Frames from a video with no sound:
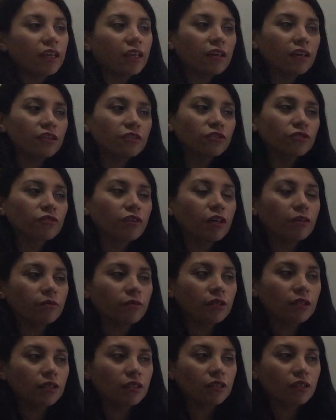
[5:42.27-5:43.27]
English
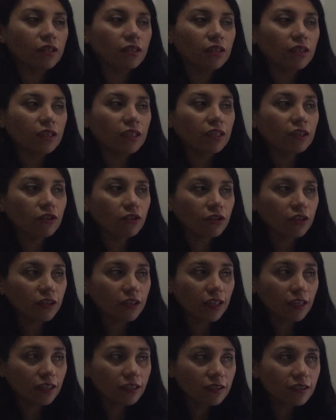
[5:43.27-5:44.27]
Grammar in
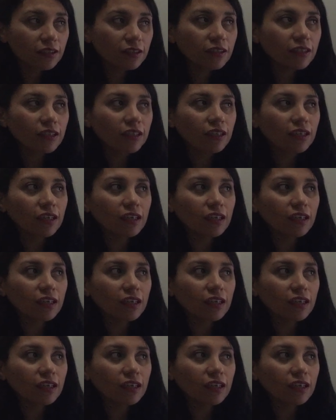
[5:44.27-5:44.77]
Context